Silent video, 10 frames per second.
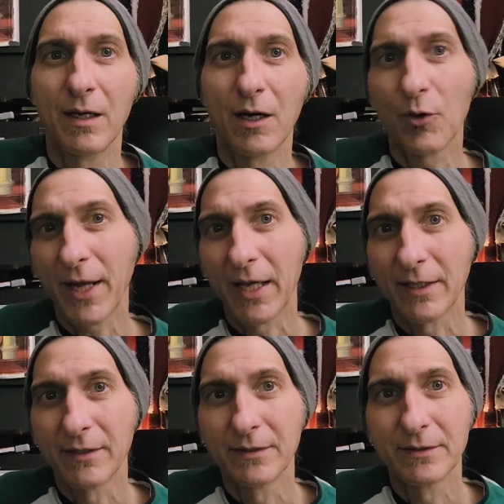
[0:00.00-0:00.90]
Okay,
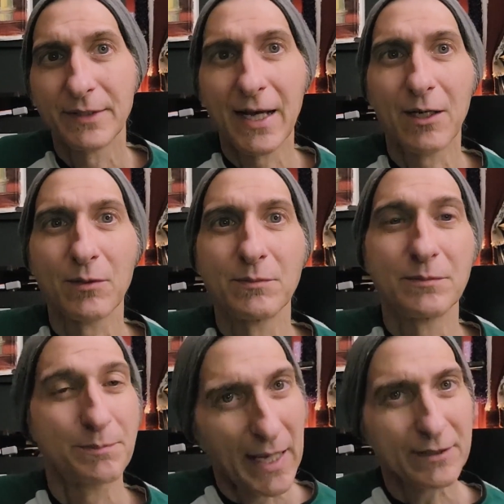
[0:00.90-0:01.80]
now
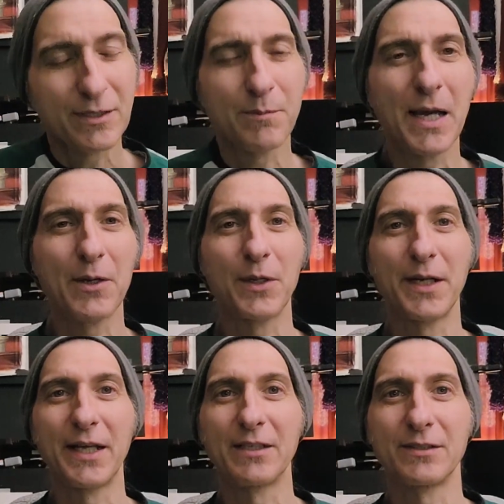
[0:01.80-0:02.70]
back to the matter at
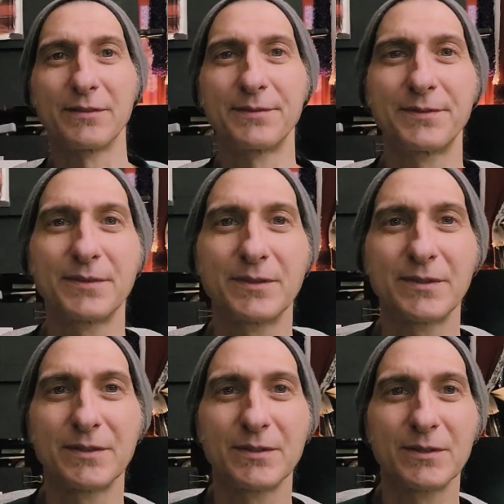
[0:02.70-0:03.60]
hand.
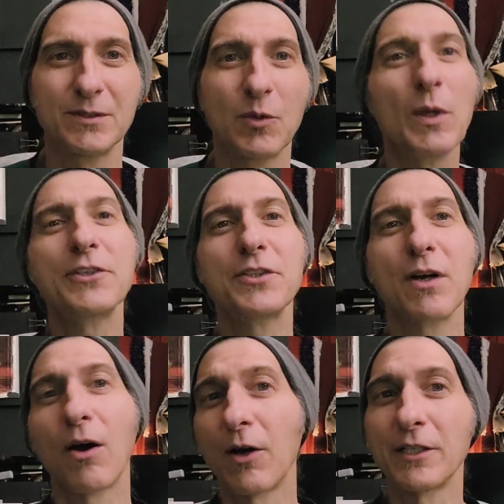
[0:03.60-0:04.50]
Which
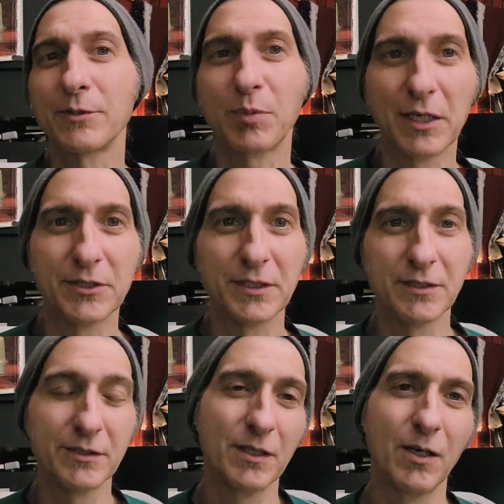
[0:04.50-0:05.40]
artist
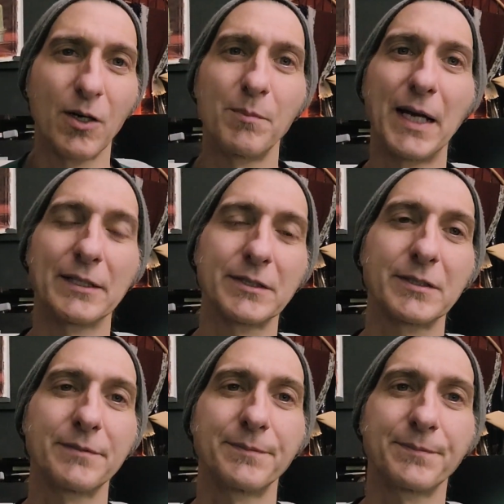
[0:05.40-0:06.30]
brushes are
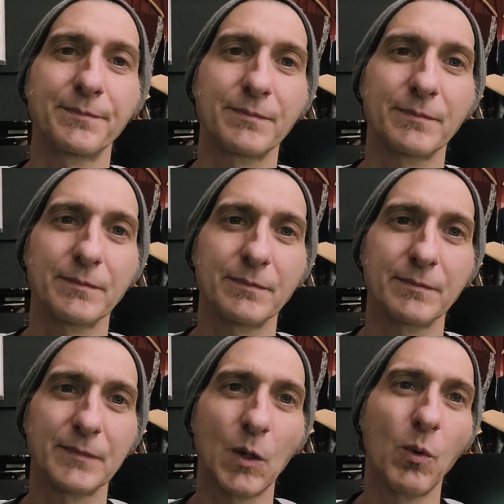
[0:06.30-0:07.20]
best?
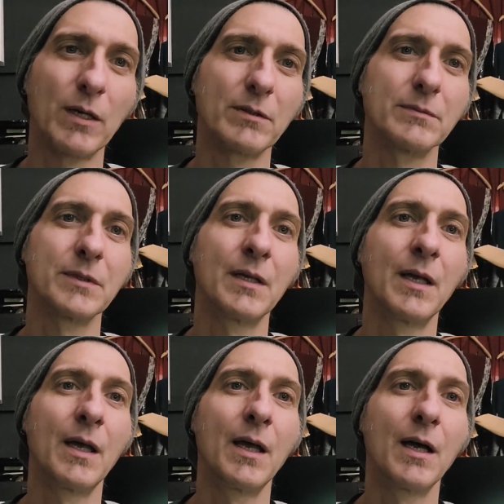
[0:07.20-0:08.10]
Well,
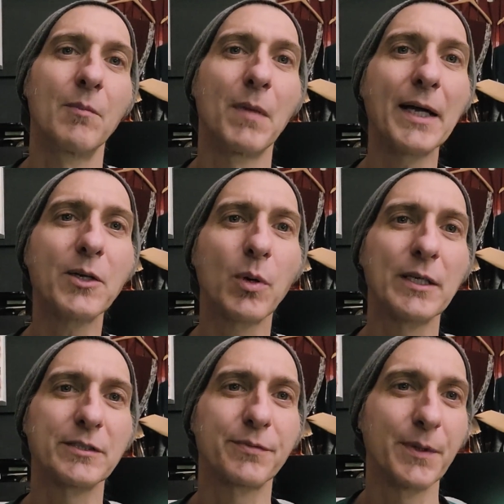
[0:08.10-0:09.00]
my
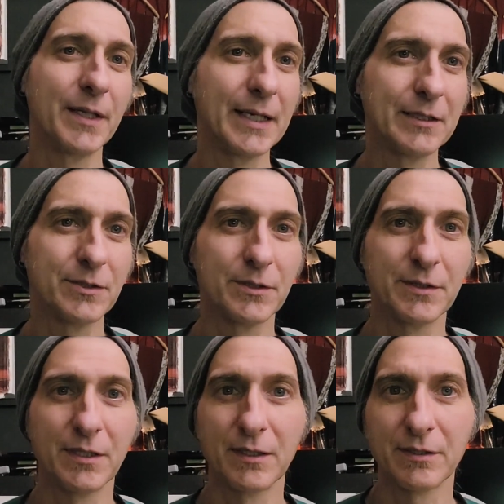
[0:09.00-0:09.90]
quest for the answer
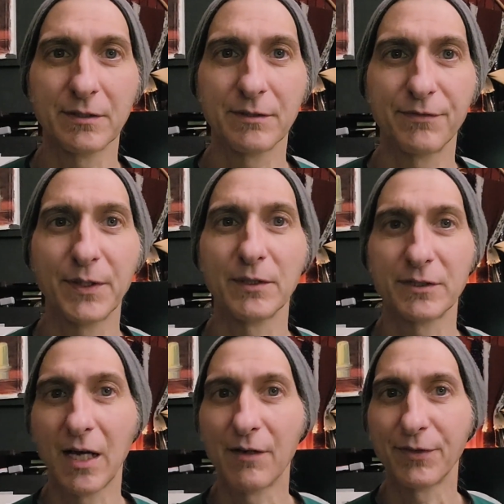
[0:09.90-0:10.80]
to this
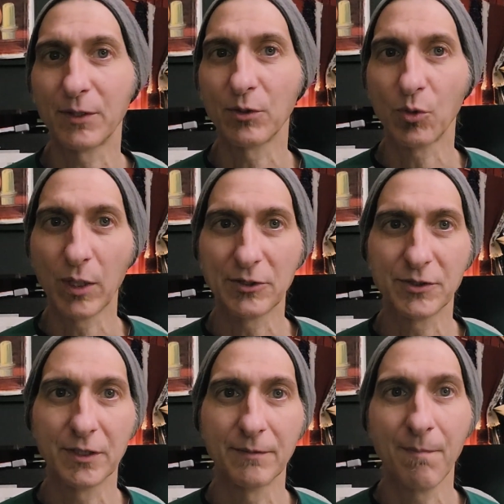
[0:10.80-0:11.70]
philosophical
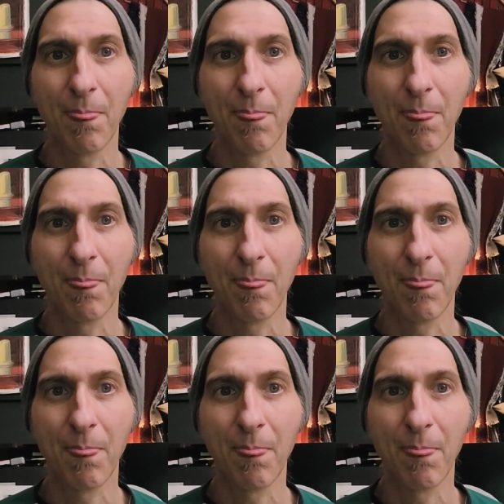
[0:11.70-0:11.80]
question